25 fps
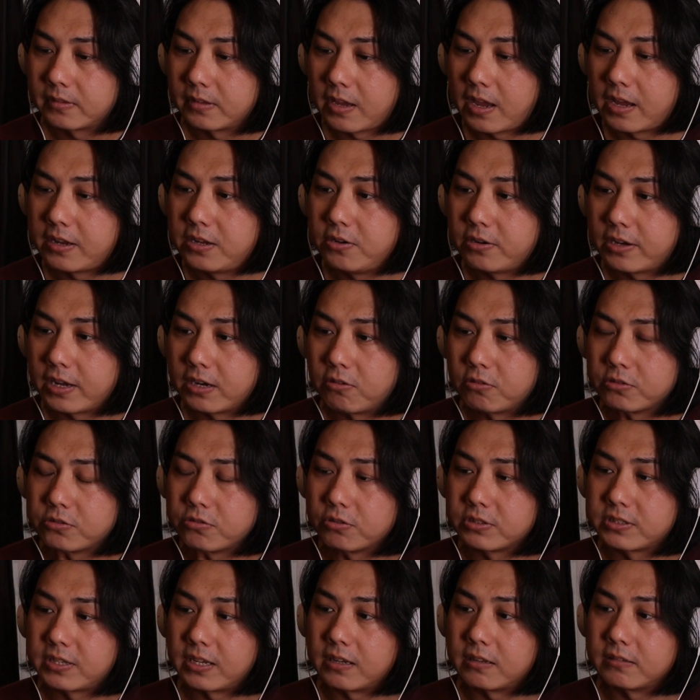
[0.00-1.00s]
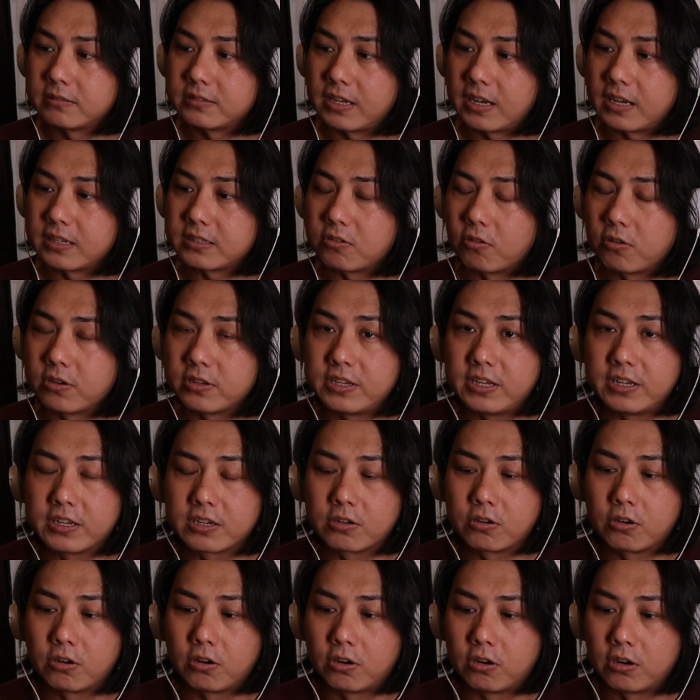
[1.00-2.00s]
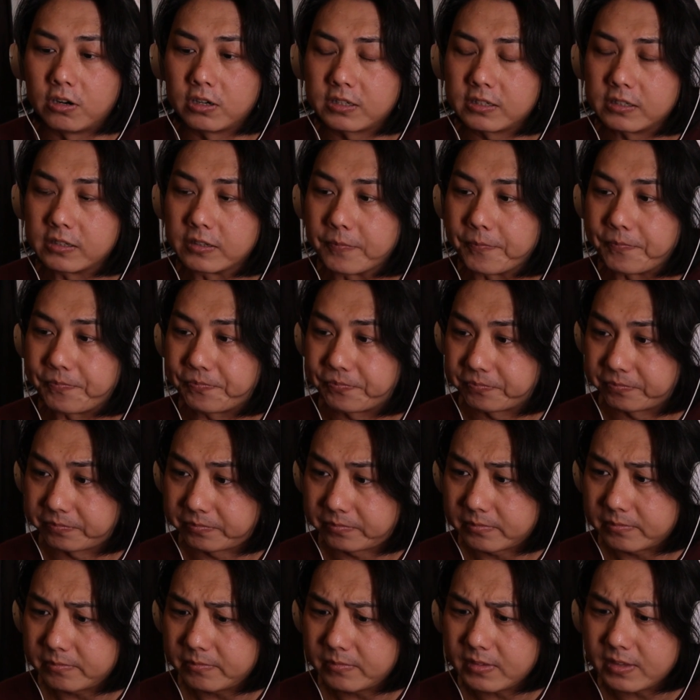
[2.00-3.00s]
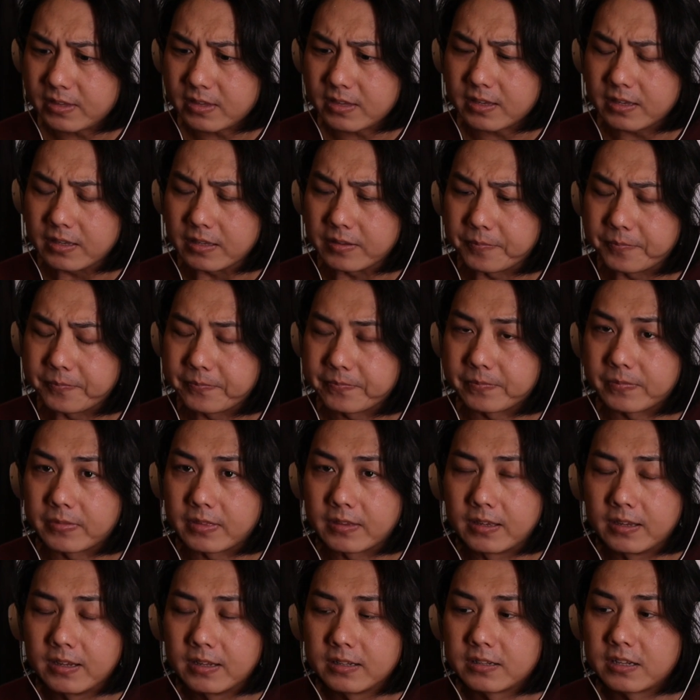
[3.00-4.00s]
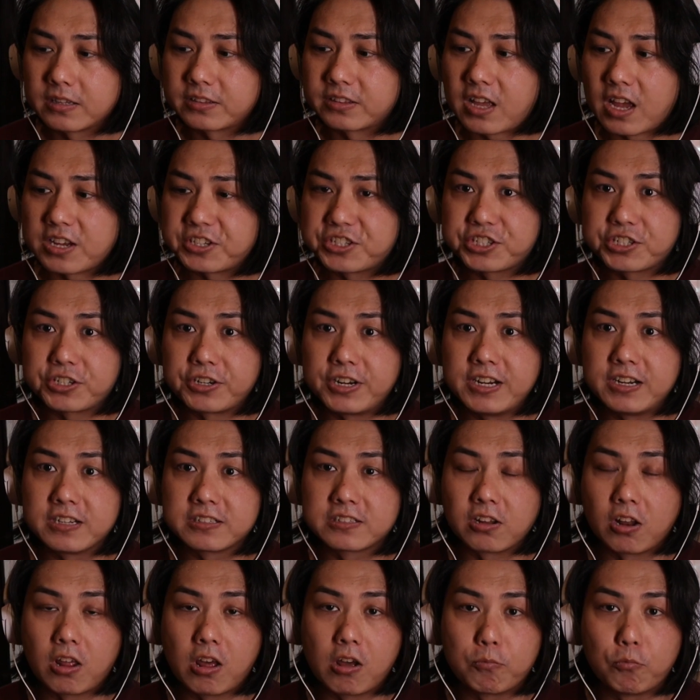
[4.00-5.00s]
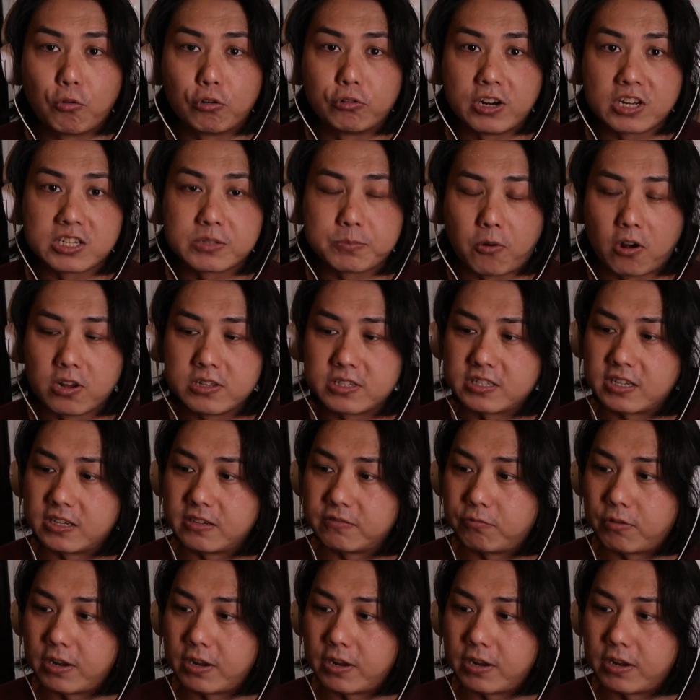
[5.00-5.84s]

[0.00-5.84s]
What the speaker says: And you can also tell that on the Korg, the touchscreen is a lot more responsive.